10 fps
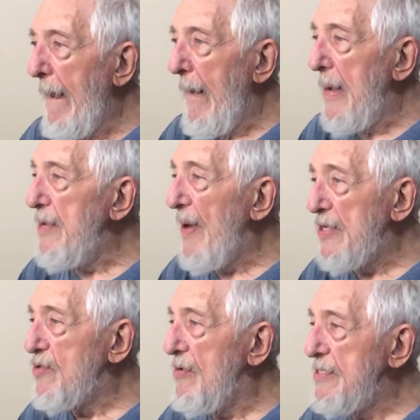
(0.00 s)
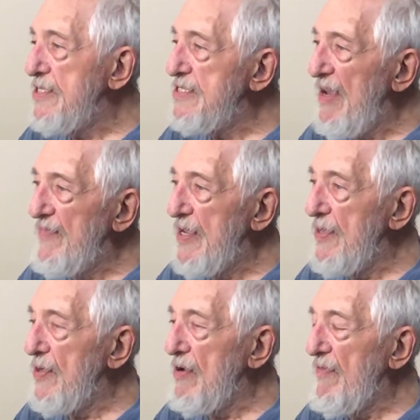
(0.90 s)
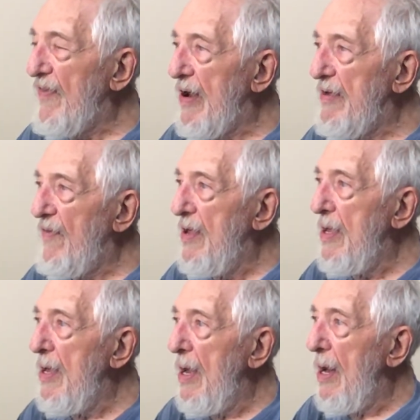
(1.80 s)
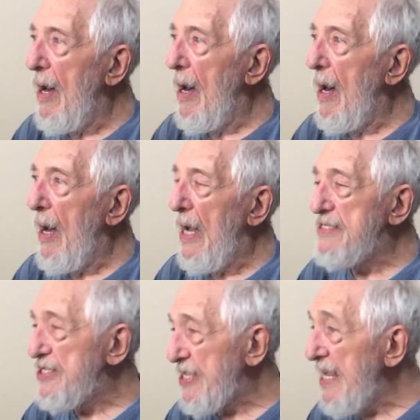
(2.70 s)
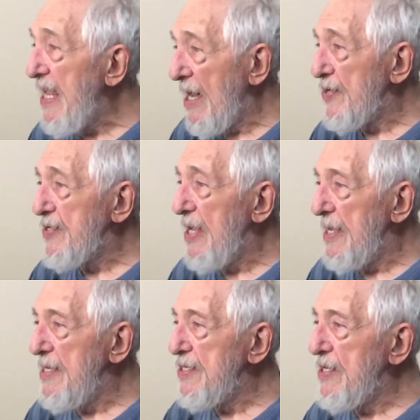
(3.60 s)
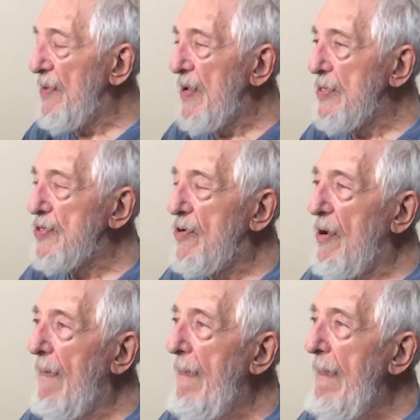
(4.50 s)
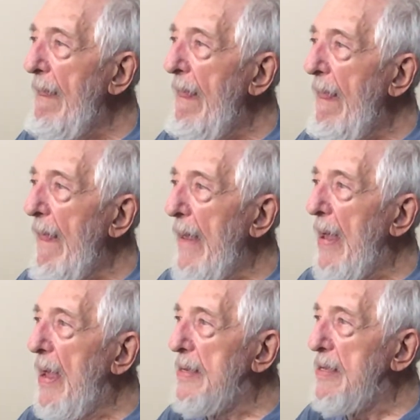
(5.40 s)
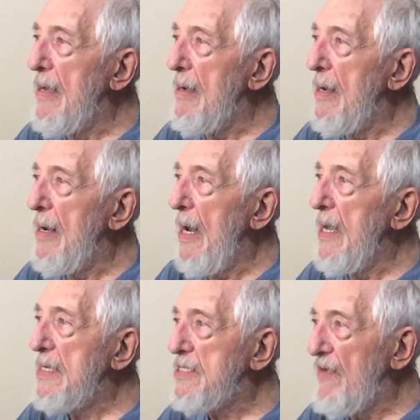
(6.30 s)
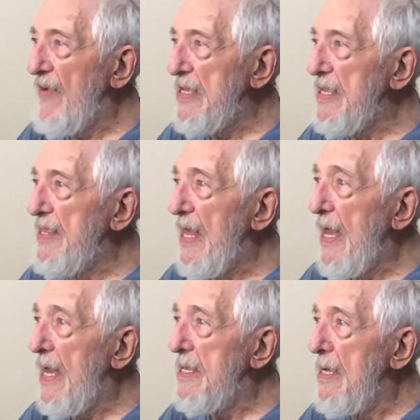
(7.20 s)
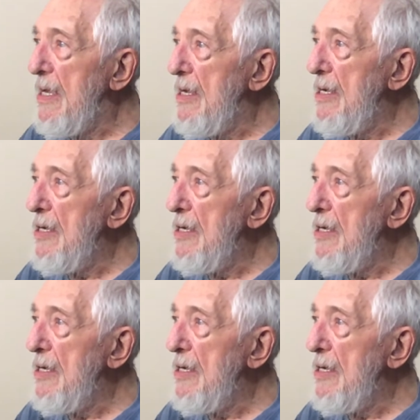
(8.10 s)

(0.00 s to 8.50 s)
Independence Hall was 1735 as a state house, not as Independence Hall. And I excavated that.